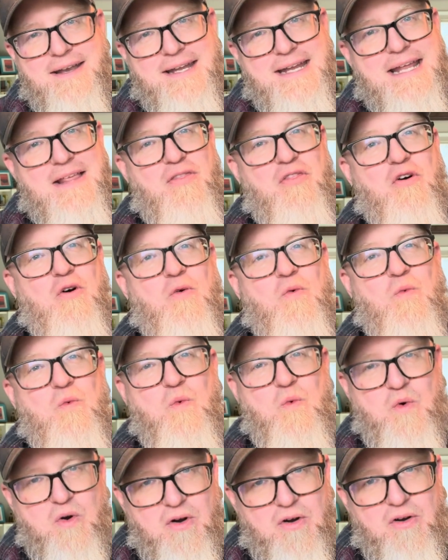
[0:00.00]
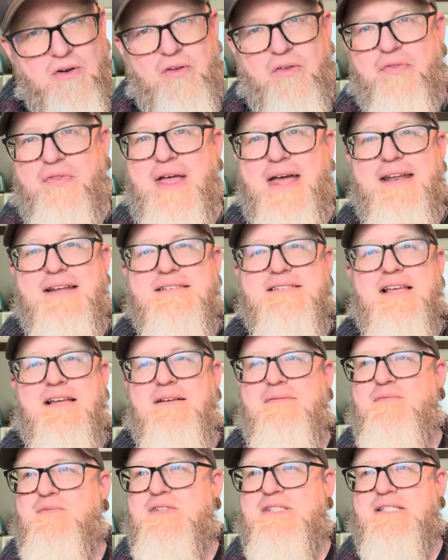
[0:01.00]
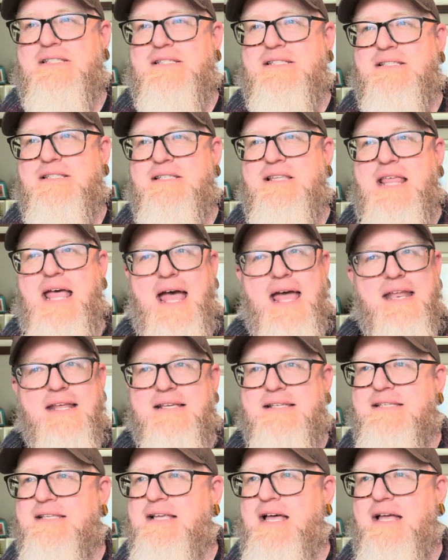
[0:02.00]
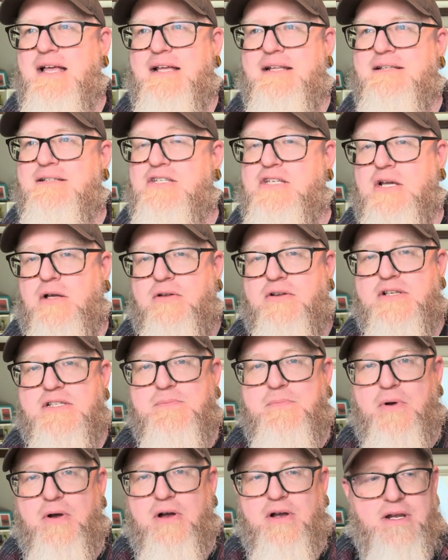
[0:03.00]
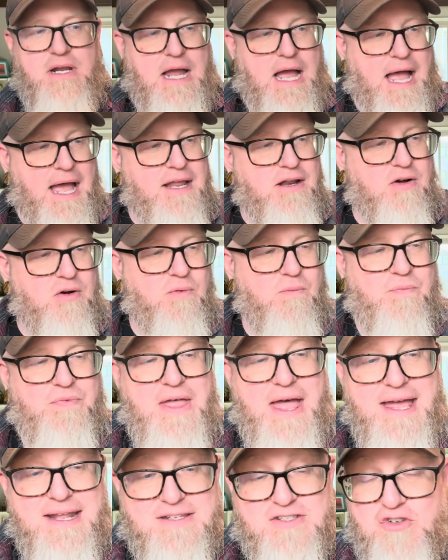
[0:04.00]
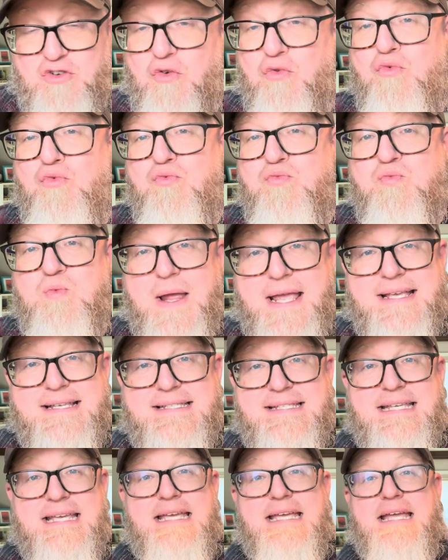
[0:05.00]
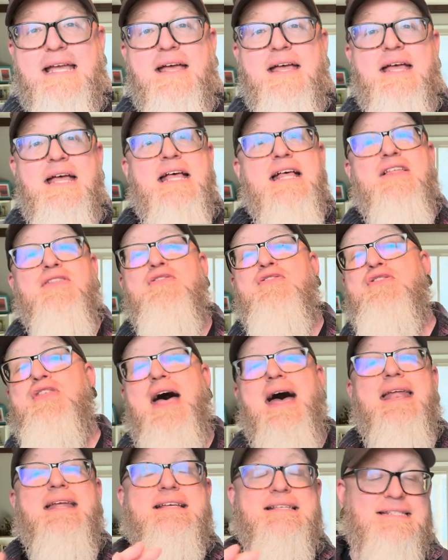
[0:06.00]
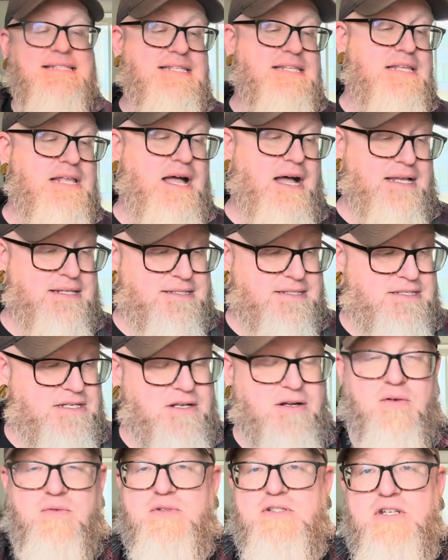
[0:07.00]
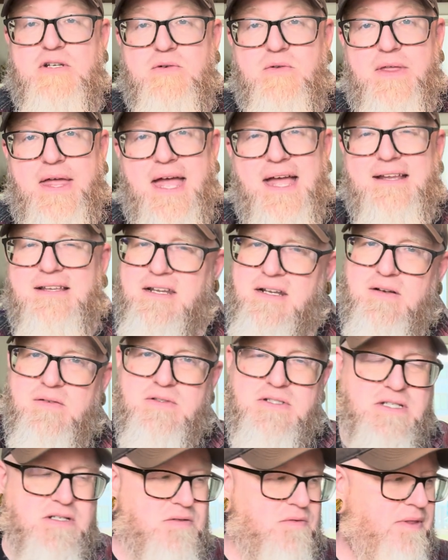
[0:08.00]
in the world? That is a children's book. That's crazy. That is nuts. You don't do that. You don't do